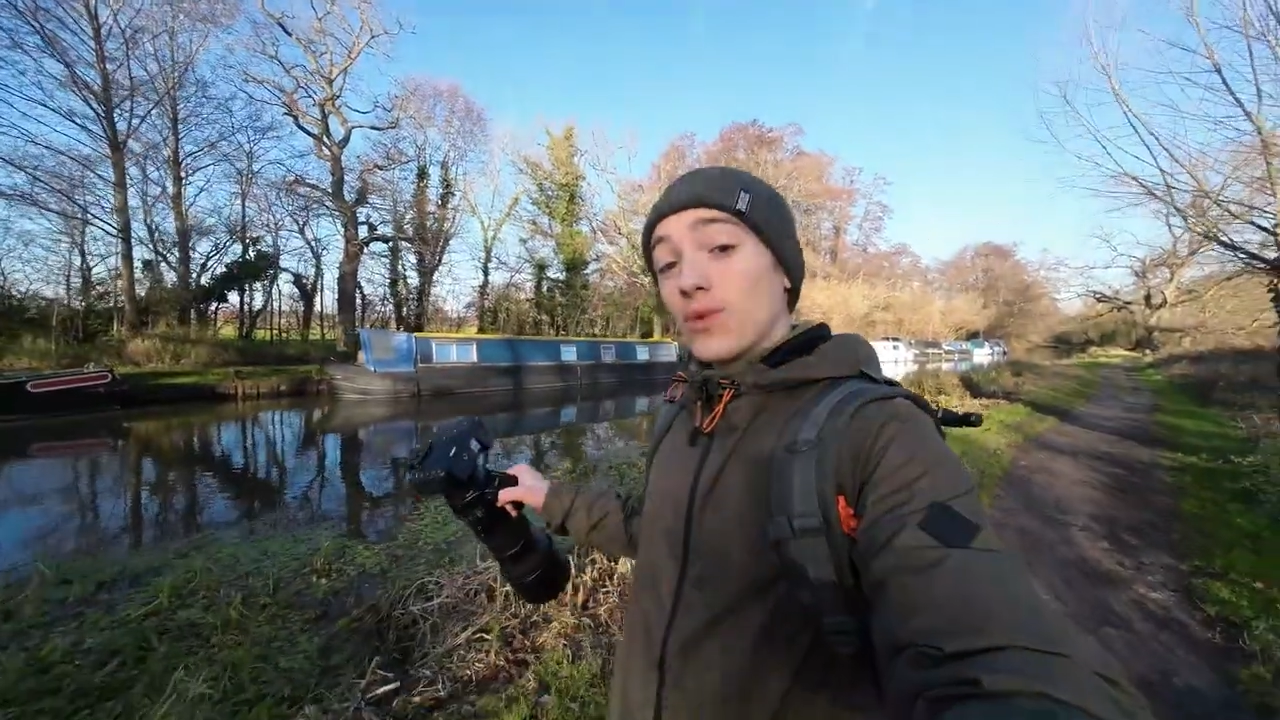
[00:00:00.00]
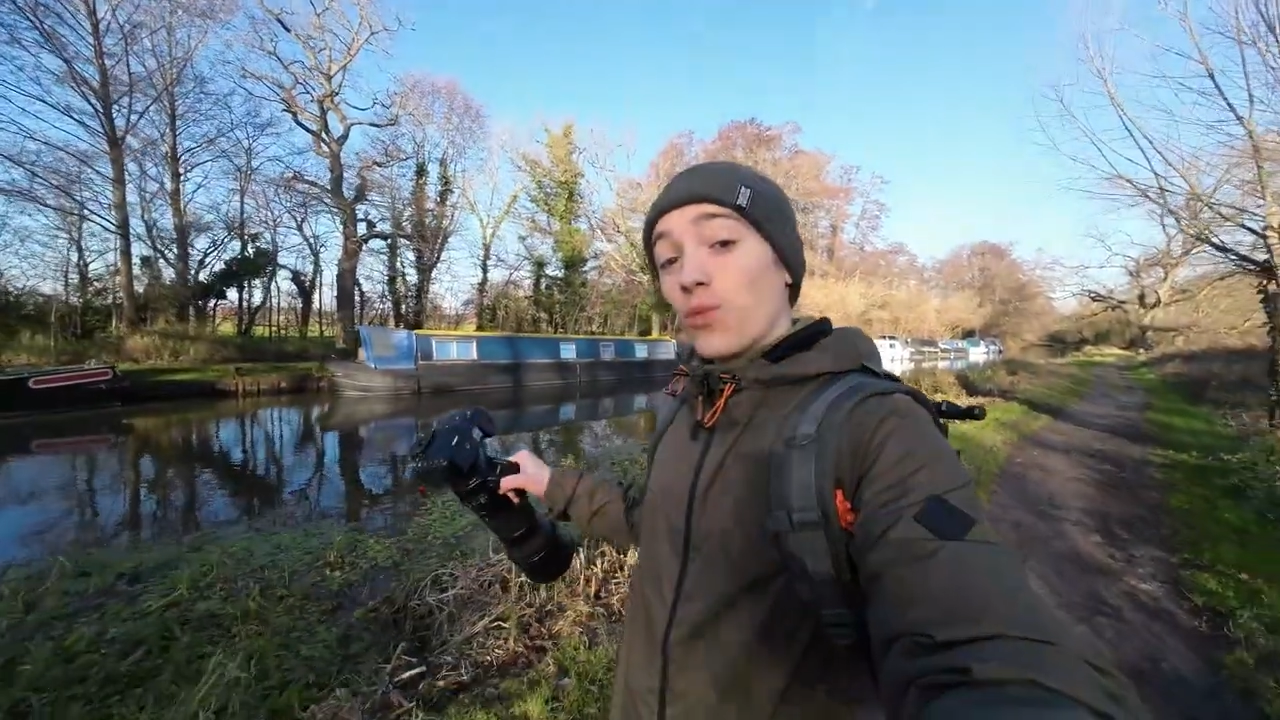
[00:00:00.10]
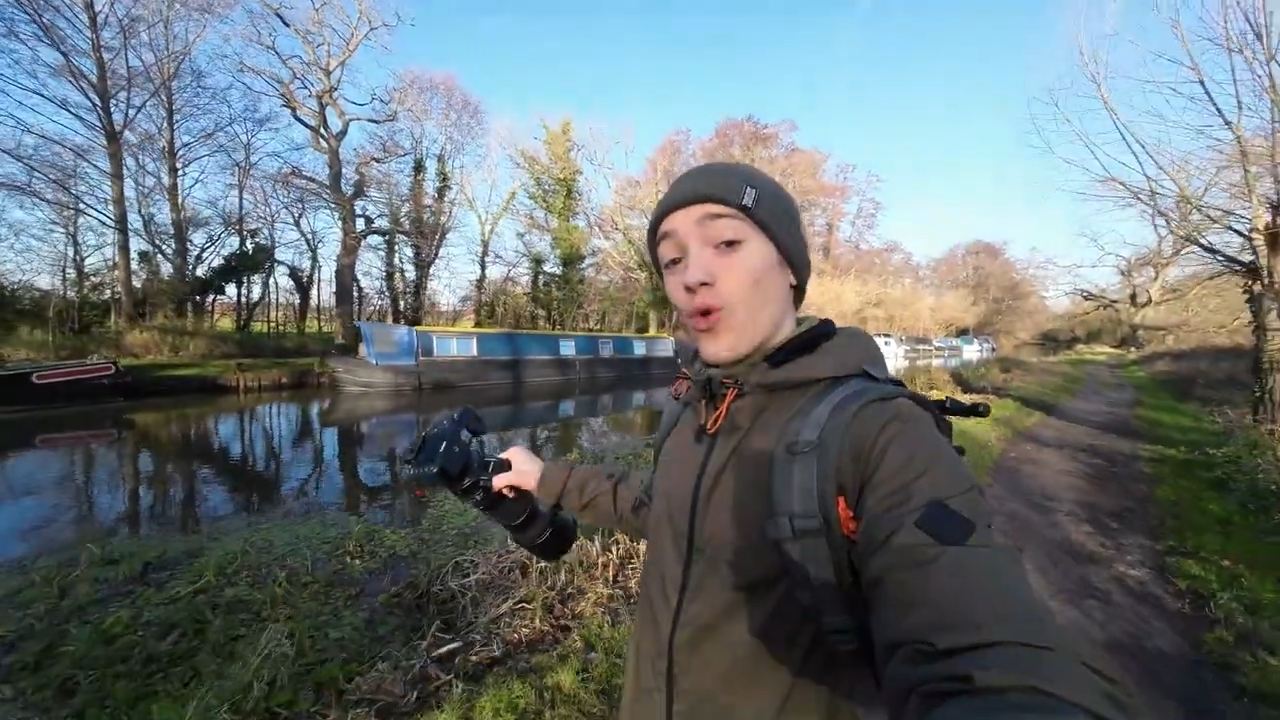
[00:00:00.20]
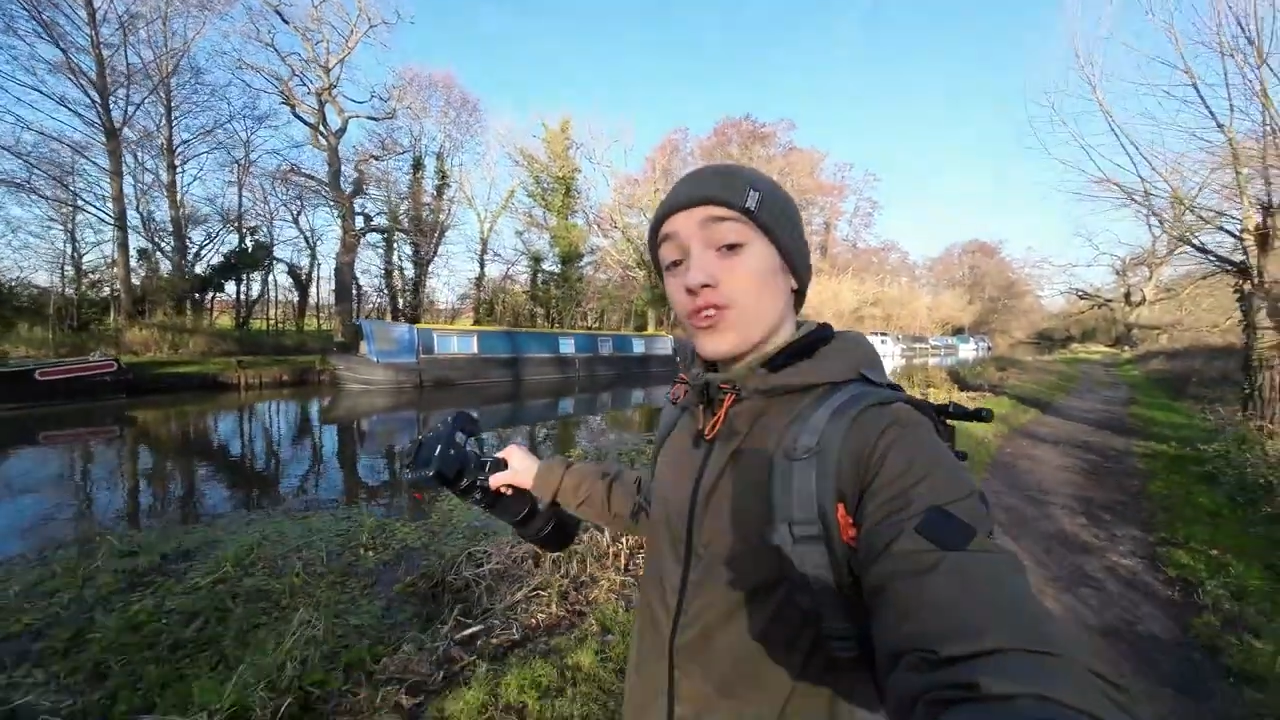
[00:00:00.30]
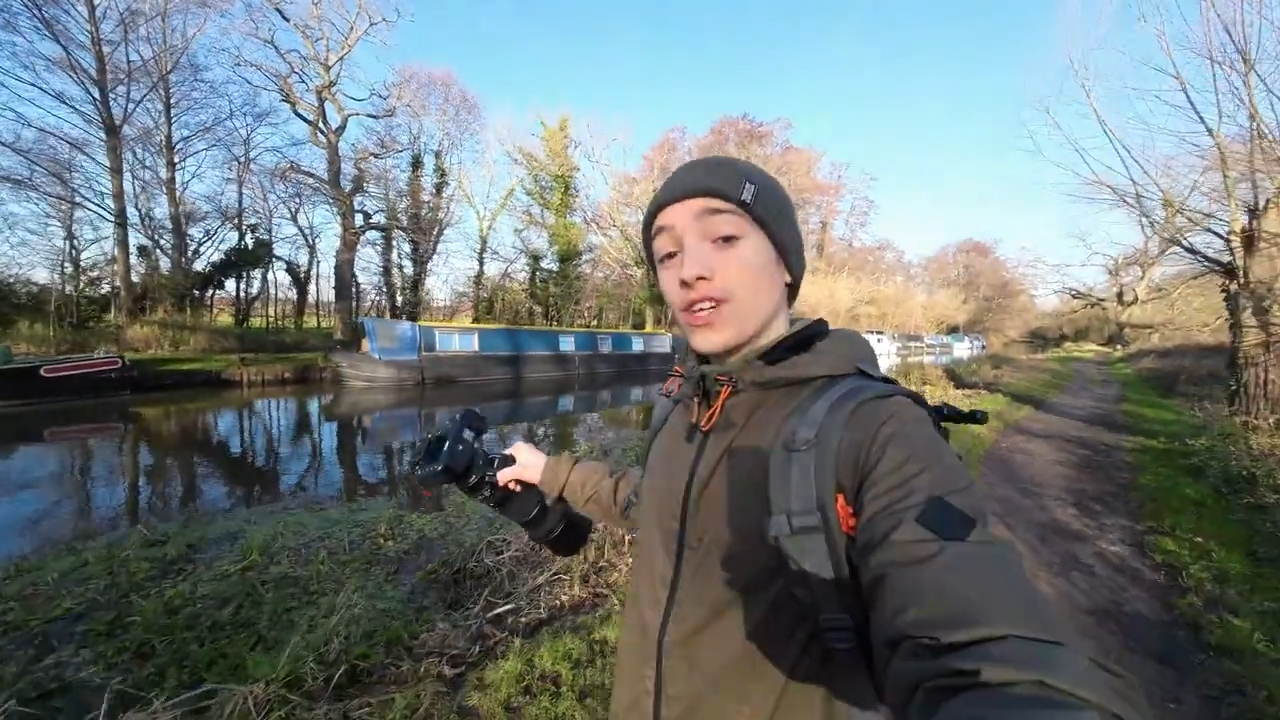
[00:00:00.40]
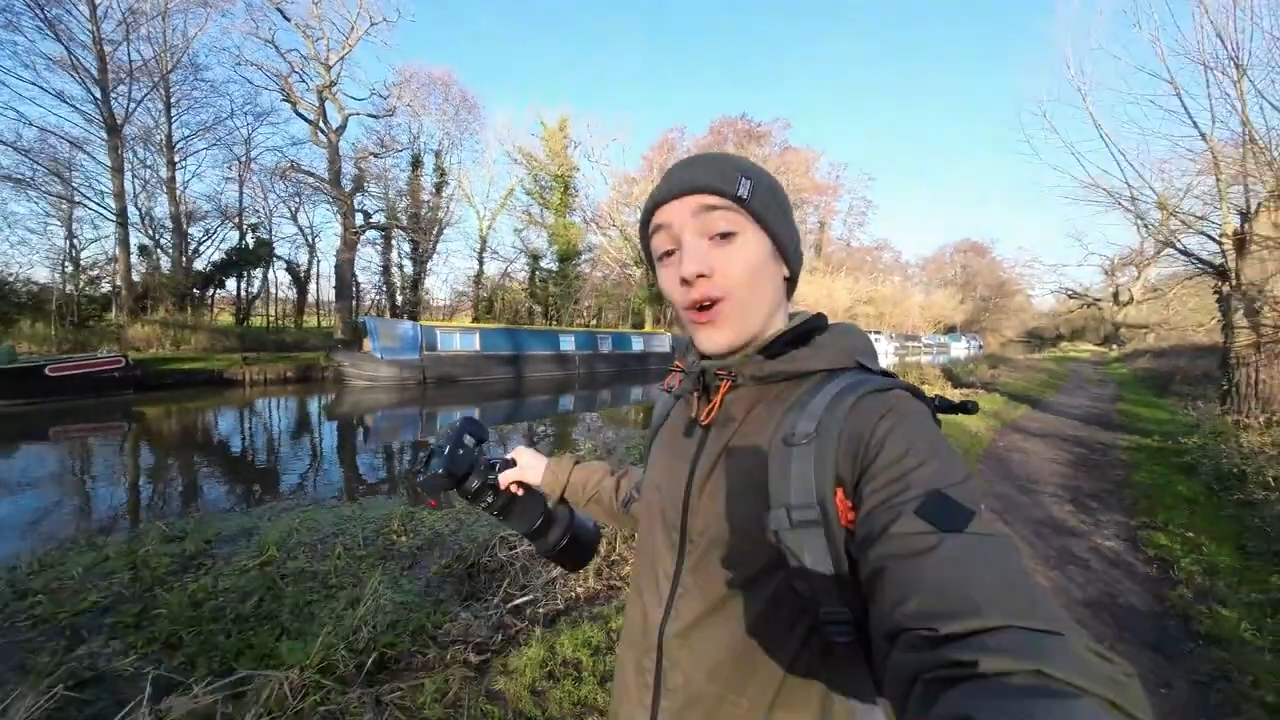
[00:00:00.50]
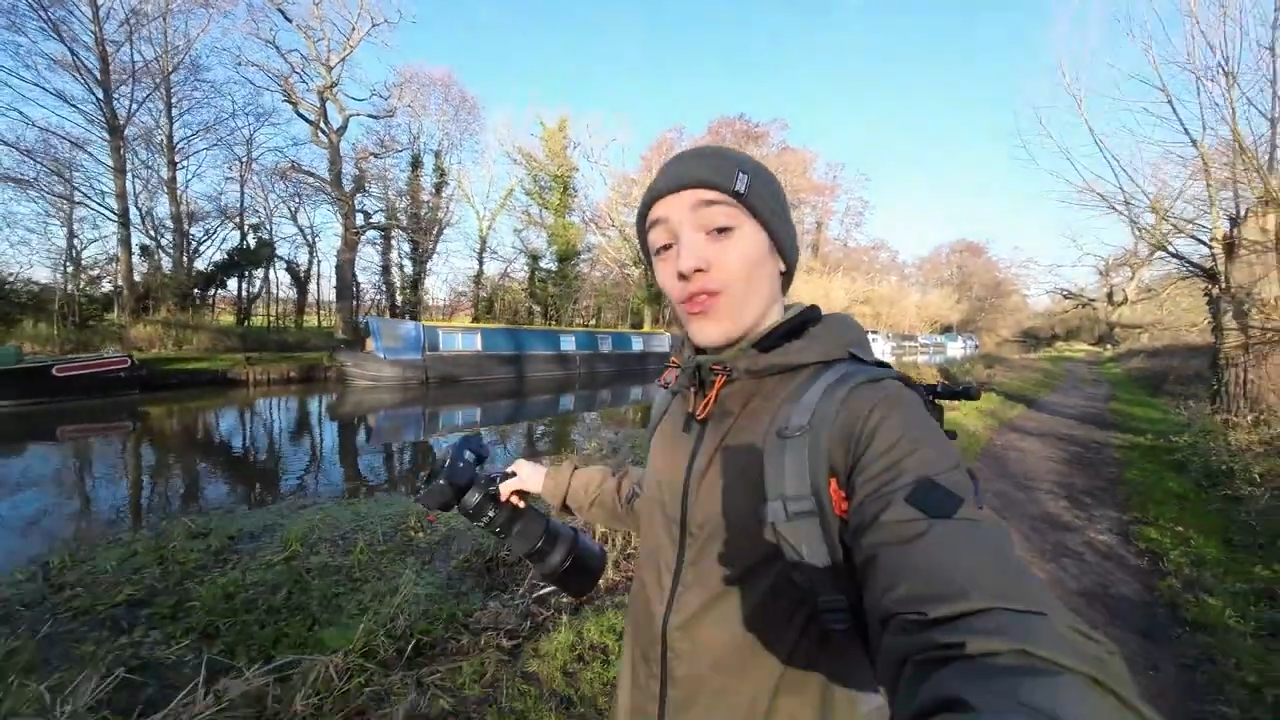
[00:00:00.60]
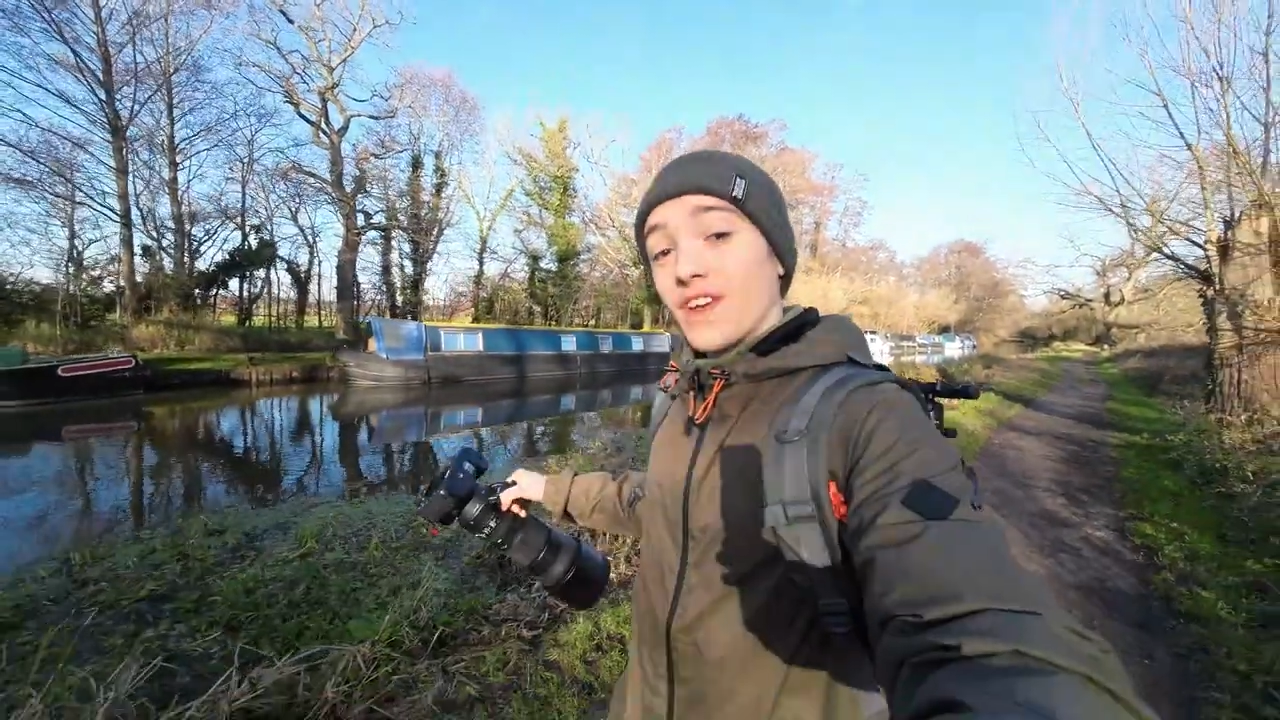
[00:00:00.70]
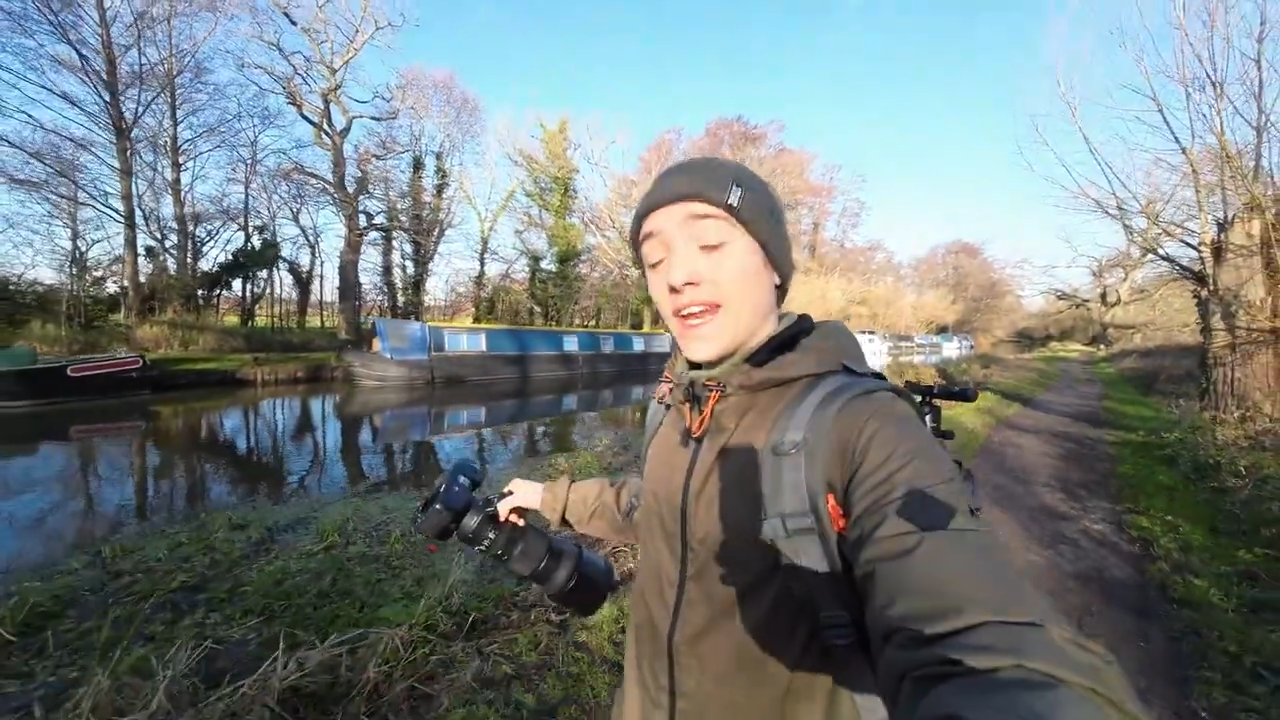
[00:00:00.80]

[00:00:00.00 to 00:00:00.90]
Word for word: the water on